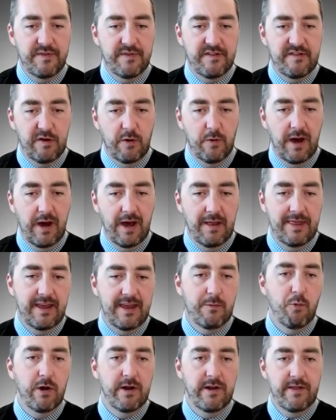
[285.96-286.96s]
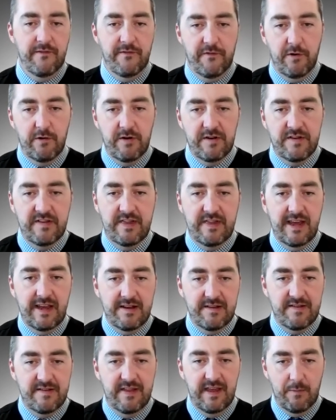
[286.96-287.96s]
So I think one of the first
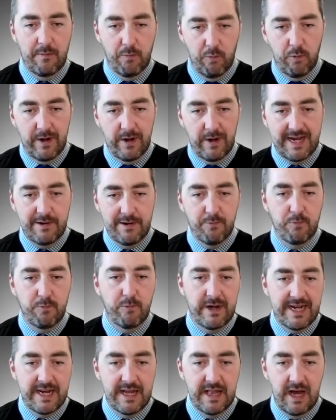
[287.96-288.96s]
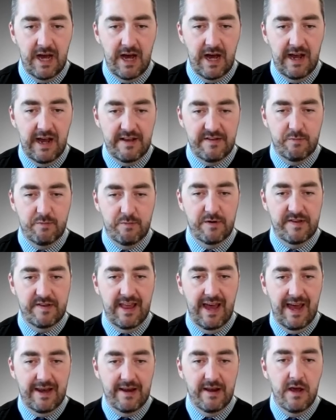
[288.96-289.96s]
things that we realized was
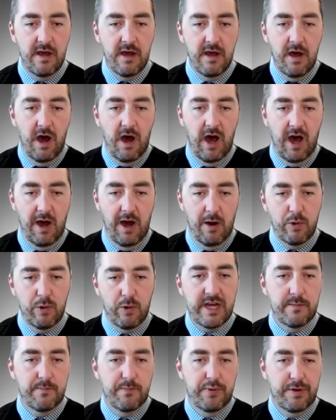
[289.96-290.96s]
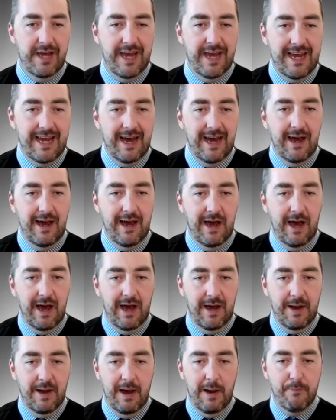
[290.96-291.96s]
that we could play
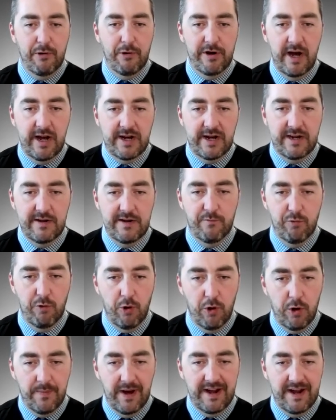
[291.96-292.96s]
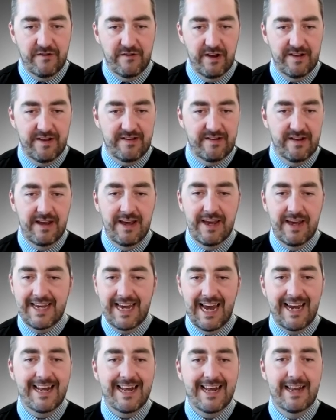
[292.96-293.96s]
a productive role by just
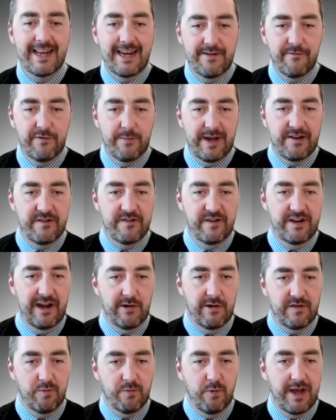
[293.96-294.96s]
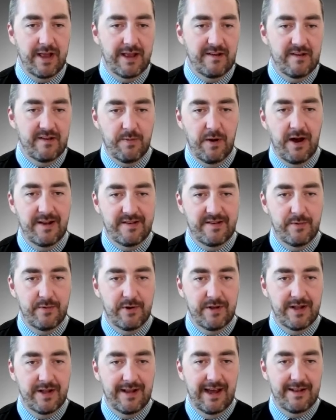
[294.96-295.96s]
getting that information out as widely as
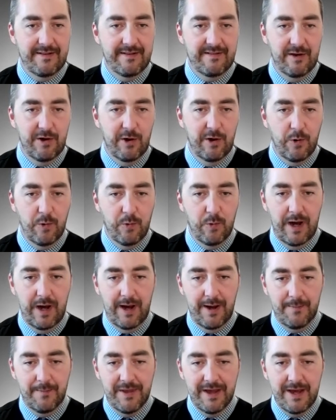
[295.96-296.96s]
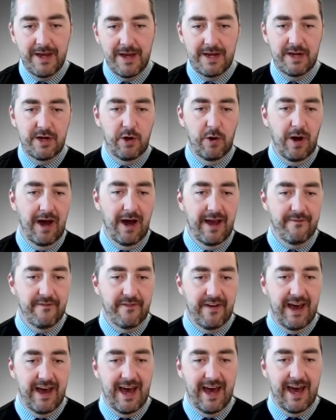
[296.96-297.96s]
possible. And so, I've
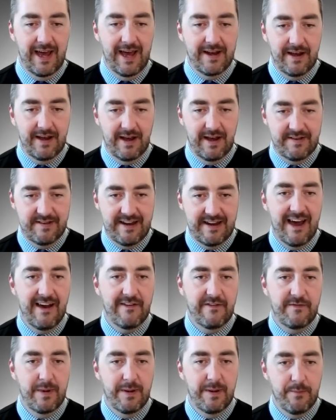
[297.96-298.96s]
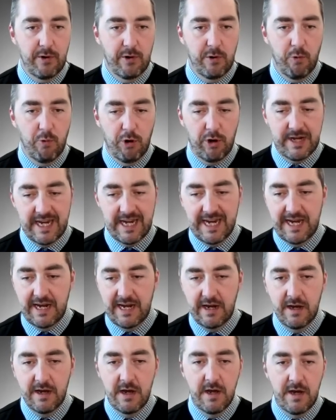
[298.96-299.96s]
had a staff member
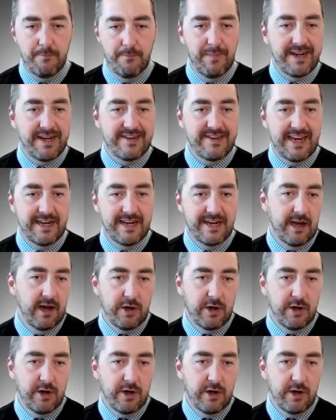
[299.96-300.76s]
working maintaining